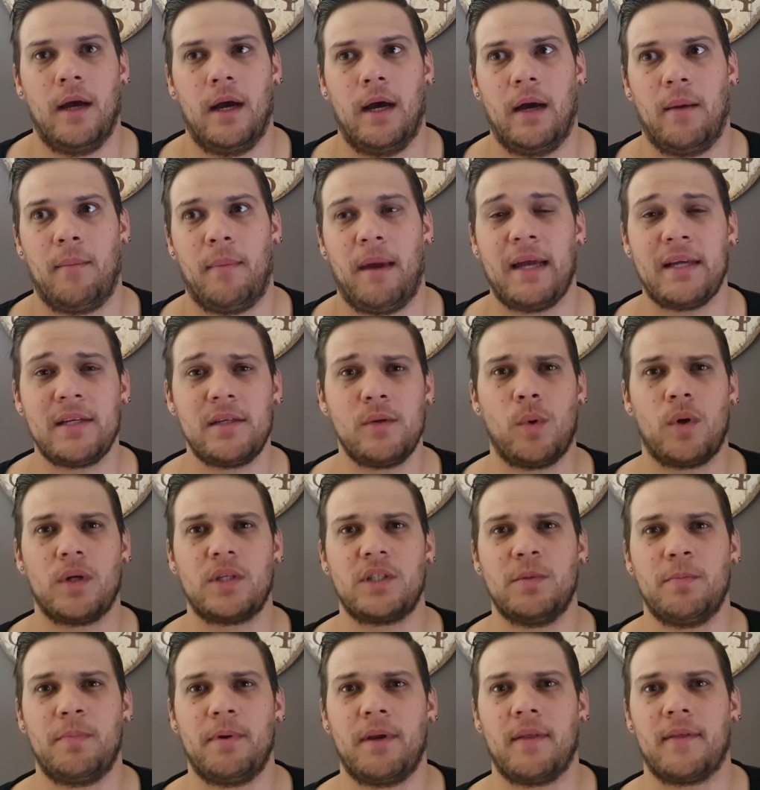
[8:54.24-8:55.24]
I actually
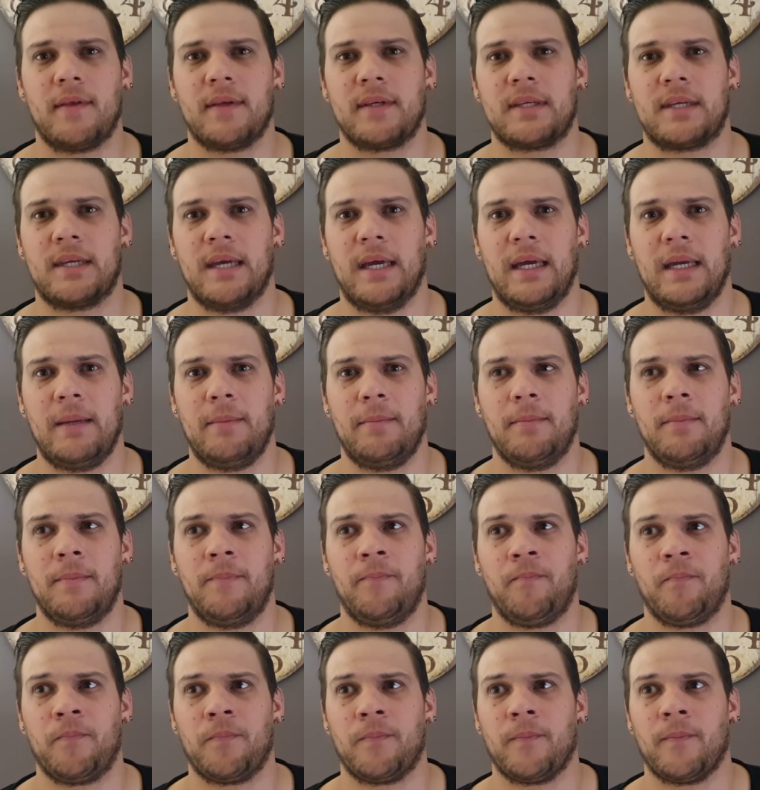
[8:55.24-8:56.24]
watched a bit of this
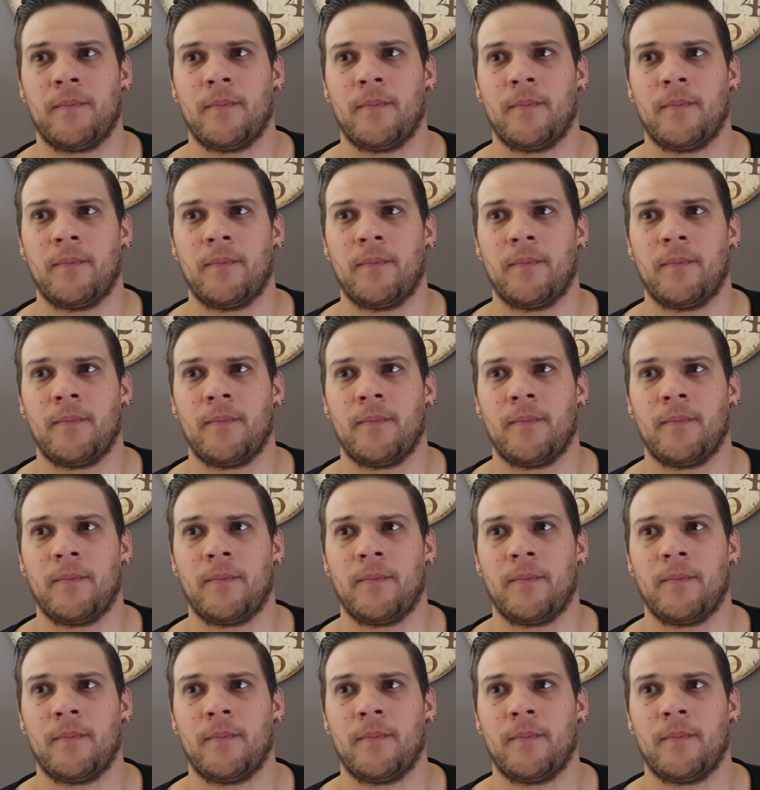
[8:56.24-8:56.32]
game,